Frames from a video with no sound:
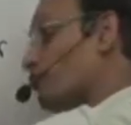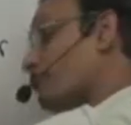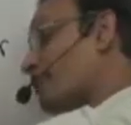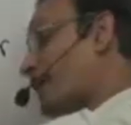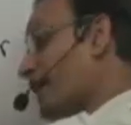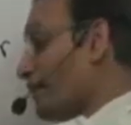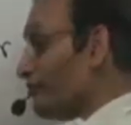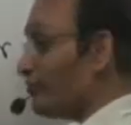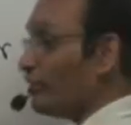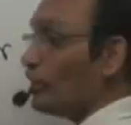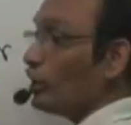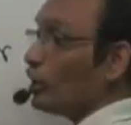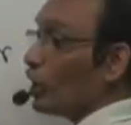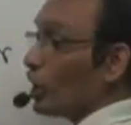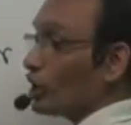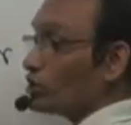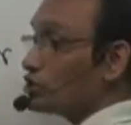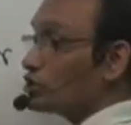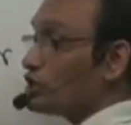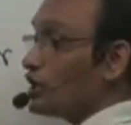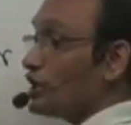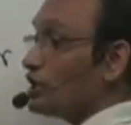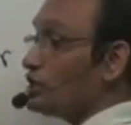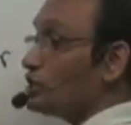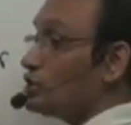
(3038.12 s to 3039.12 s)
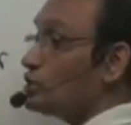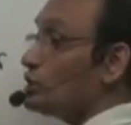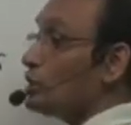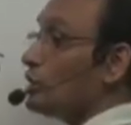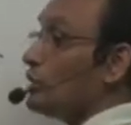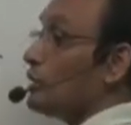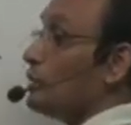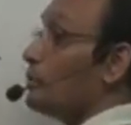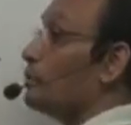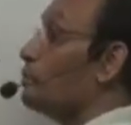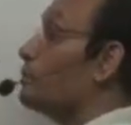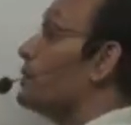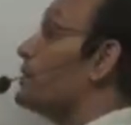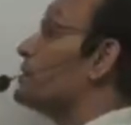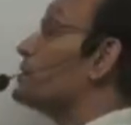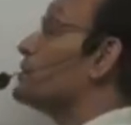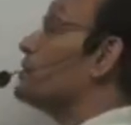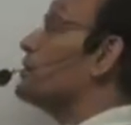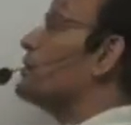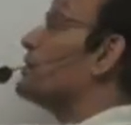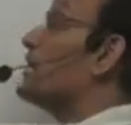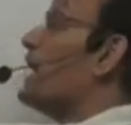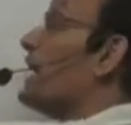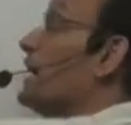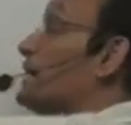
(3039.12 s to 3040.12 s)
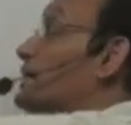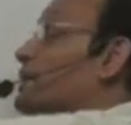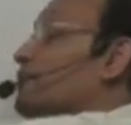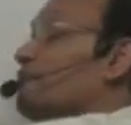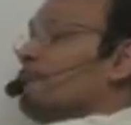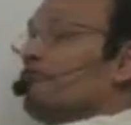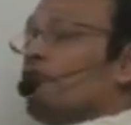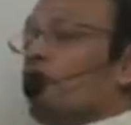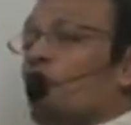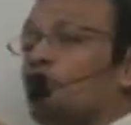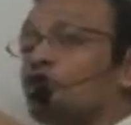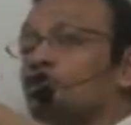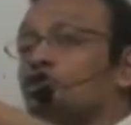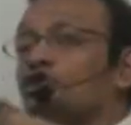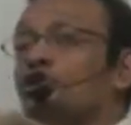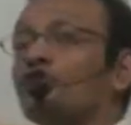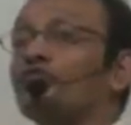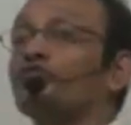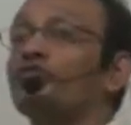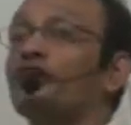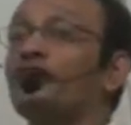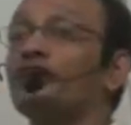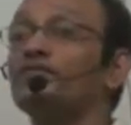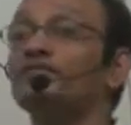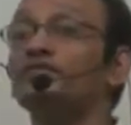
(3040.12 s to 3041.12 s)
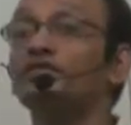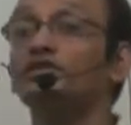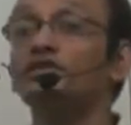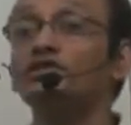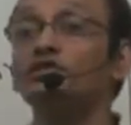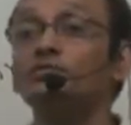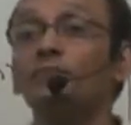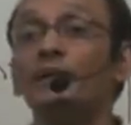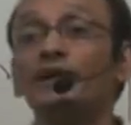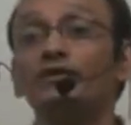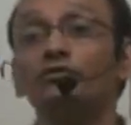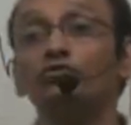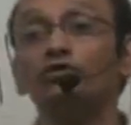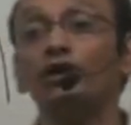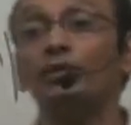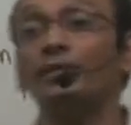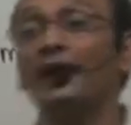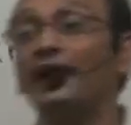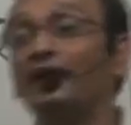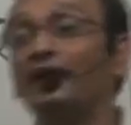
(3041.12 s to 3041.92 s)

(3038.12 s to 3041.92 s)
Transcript: of rain will not change, but relative velocity of rain with respect to the